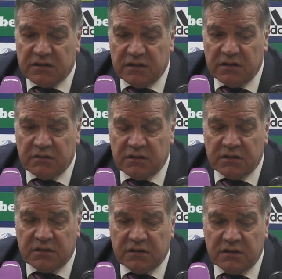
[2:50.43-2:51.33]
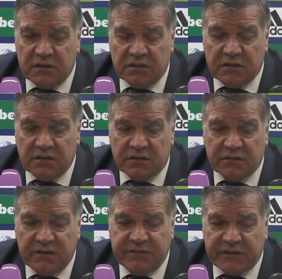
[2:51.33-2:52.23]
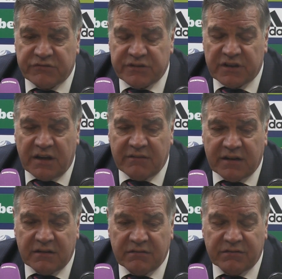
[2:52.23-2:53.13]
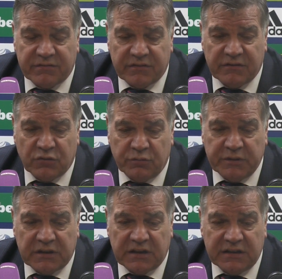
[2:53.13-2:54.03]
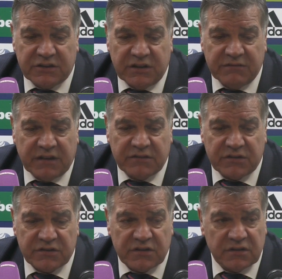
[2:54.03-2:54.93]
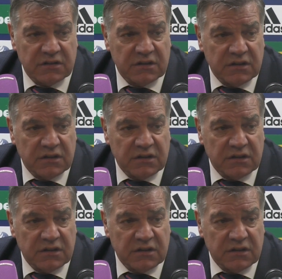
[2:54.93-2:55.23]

You know, and the and the, the three victories I've had have, have all been clean sheet victories, and